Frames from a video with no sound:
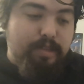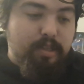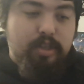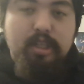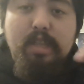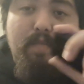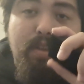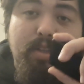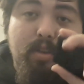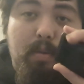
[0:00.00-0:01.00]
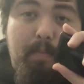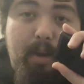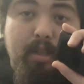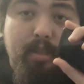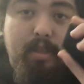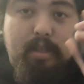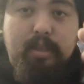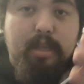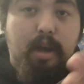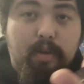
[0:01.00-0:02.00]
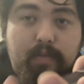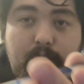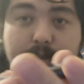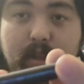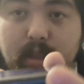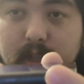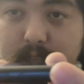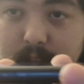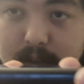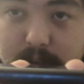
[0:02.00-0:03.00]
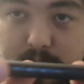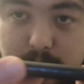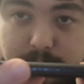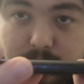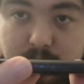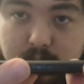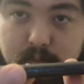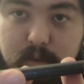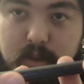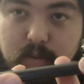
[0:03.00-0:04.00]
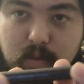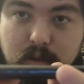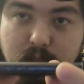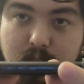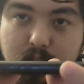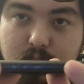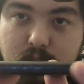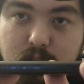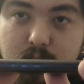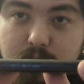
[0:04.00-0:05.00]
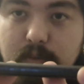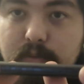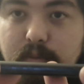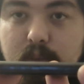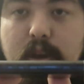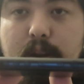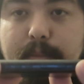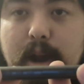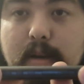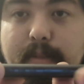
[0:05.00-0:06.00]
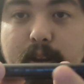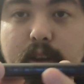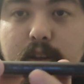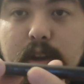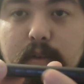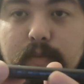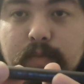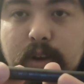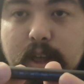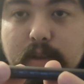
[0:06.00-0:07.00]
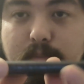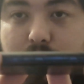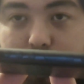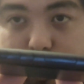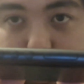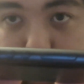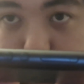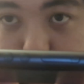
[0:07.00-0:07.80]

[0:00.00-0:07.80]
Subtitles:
just the physical buttons itself. I mean, like tell me this is really cool. You get a power button, you get a volume rockers. I know